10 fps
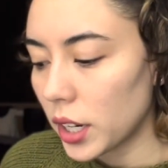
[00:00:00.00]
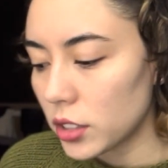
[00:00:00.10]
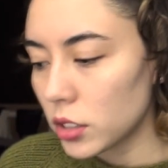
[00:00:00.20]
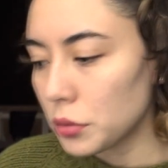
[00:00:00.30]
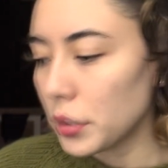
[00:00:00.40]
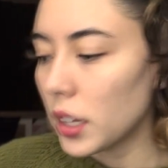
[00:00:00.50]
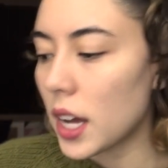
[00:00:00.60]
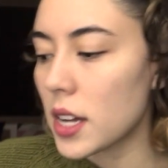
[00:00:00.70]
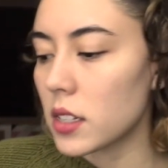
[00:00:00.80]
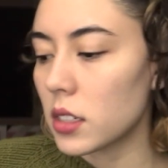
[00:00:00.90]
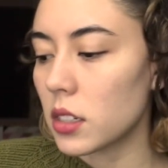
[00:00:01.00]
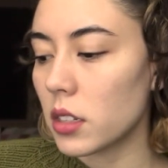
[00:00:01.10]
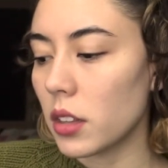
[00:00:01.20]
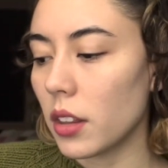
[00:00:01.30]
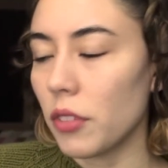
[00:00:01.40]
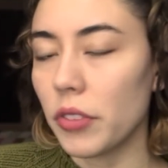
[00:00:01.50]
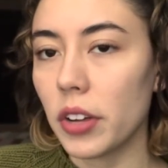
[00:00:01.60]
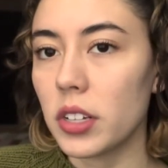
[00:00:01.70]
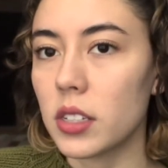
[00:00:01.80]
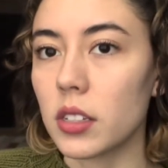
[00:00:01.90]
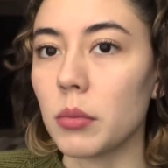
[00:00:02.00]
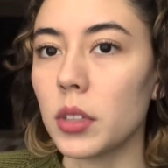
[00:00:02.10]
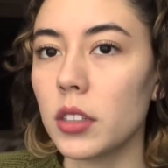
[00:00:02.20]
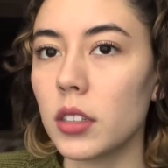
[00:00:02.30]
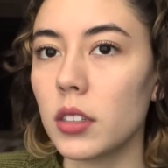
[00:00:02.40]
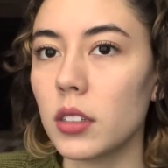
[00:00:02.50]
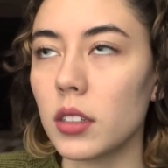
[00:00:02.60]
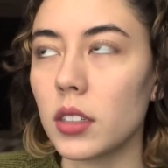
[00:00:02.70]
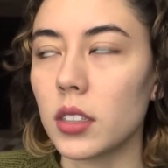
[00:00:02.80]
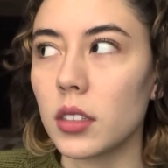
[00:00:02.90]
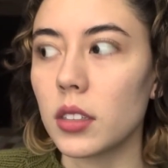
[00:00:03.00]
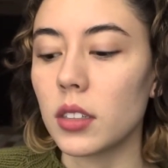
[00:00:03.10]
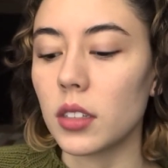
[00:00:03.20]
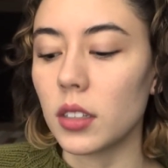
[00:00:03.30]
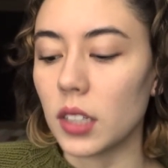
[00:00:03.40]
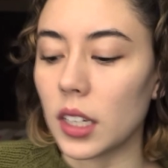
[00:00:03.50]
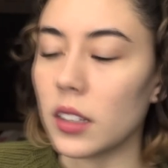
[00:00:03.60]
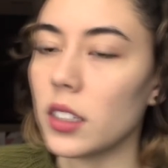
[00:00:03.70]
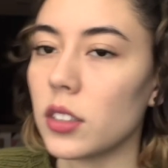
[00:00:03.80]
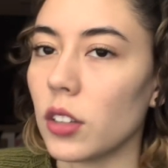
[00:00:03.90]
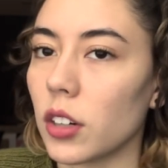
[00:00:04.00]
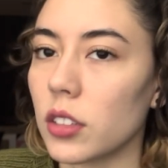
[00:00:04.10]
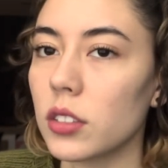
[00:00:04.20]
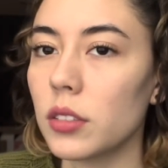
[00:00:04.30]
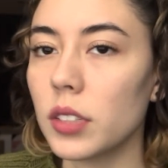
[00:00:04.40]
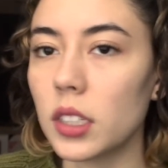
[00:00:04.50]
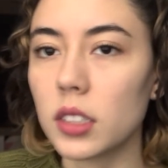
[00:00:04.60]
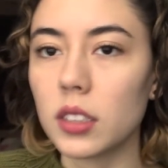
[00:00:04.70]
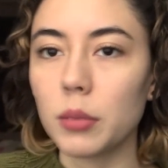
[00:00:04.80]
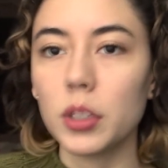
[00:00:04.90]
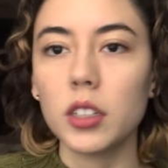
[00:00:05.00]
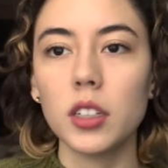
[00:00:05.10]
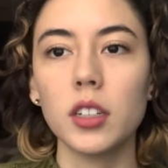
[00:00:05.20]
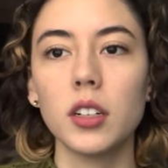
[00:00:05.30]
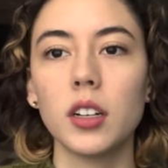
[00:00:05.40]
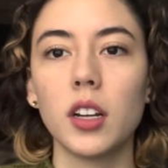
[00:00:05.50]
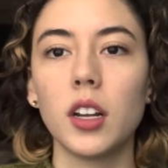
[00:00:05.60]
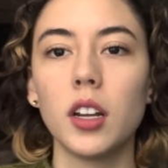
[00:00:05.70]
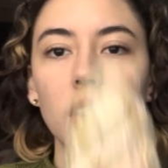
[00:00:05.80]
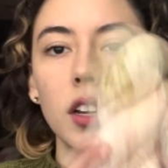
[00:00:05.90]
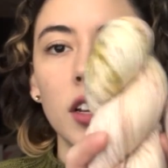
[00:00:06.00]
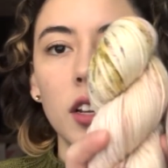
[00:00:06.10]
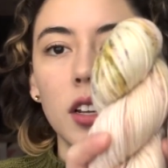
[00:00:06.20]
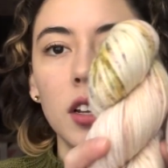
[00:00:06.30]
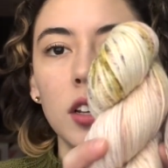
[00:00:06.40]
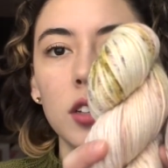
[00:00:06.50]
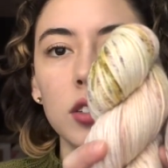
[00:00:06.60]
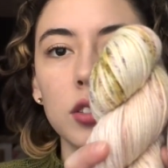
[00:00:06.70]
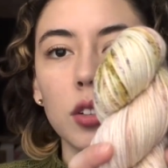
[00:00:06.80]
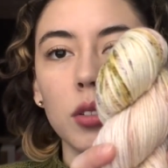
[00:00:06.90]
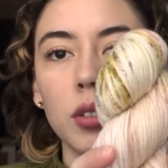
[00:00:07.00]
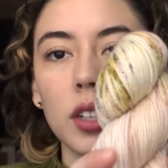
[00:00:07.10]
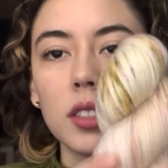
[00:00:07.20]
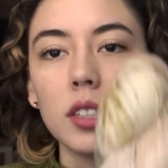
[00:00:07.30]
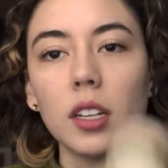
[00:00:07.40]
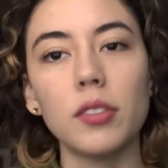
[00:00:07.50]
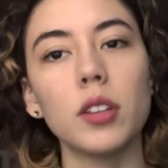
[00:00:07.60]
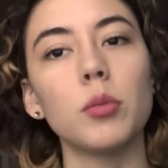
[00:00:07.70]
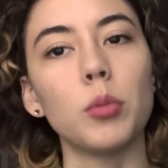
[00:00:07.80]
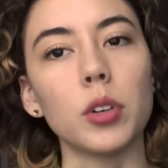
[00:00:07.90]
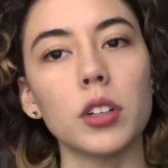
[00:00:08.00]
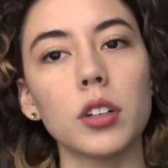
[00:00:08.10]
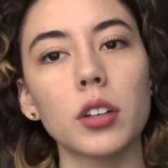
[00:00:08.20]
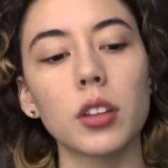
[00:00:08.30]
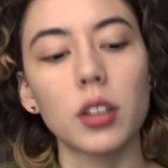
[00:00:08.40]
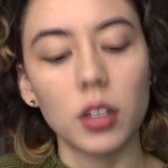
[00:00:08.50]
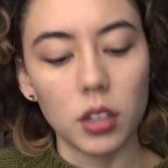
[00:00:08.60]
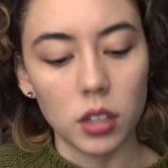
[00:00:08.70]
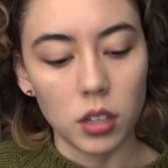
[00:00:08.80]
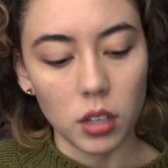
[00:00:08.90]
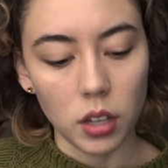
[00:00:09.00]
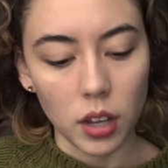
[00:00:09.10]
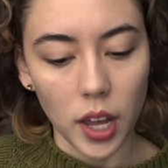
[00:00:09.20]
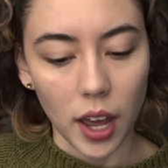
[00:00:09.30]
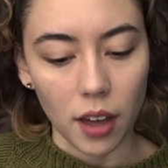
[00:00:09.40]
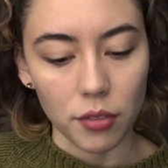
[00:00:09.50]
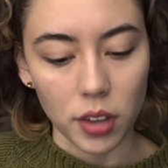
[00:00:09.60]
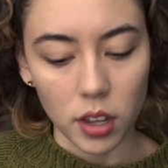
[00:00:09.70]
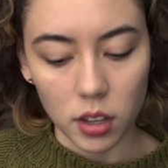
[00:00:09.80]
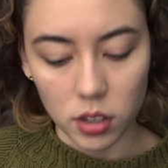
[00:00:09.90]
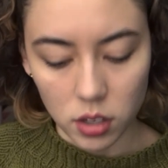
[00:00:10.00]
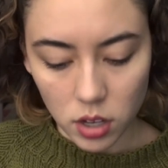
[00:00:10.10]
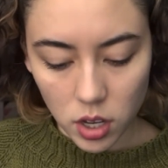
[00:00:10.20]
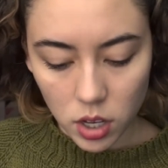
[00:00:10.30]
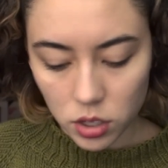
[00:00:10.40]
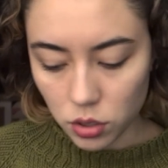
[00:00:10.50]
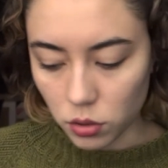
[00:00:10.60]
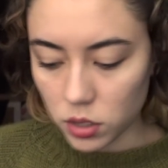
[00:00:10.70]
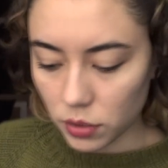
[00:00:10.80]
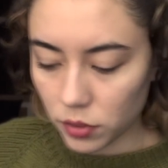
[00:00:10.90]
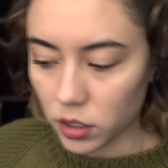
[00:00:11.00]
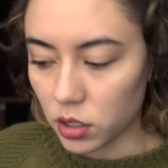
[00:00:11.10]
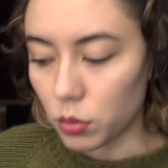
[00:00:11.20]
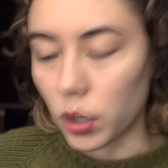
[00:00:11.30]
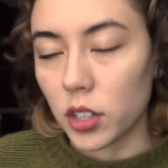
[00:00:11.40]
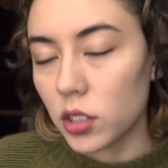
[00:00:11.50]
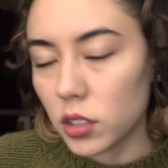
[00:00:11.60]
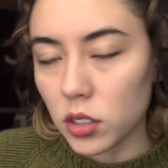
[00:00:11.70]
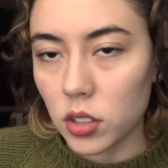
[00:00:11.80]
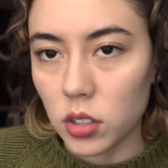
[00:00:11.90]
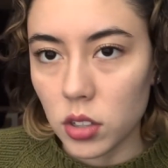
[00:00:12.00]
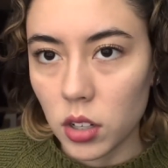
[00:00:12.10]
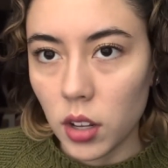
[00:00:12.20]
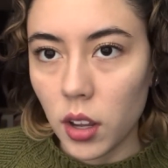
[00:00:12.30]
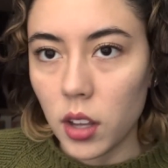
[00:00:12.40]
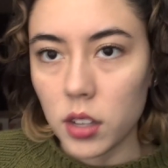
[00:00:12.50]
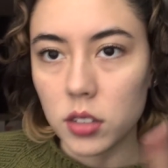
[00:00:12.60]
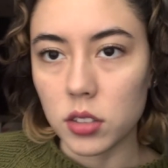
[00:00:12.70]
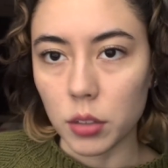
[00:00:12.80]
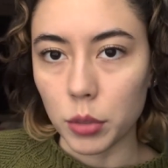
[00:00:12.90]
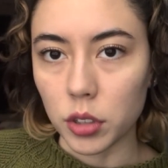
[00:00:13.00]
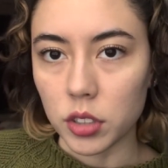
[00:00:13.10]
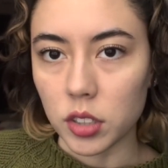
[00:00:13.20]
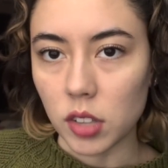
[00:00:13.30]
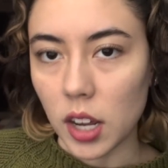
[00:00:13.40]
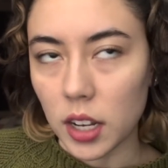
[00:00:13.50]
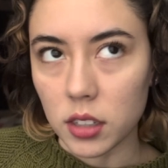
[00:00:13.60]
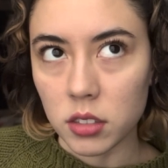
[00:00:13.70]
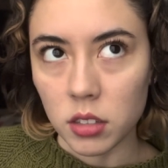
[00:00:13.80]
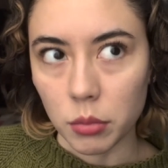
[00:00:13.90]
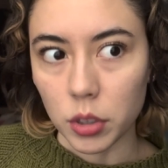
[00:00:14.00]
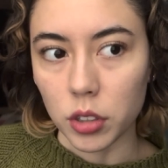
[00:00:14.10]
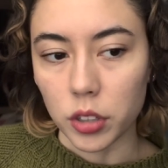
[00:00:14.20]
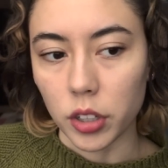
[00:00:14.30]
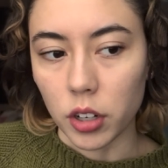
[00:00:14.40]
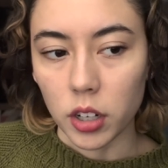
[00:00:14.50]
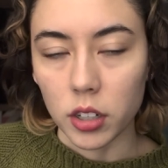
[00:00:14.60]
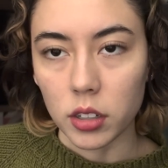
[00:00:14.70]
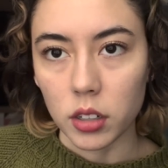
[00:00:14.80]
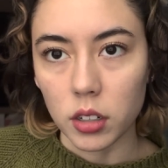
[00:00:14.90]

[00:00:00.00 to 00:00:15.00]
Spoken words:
I just realized they're very similar and these yarns are really similar. So is it even worth having 2 different sweaters, similar design, similar yarn?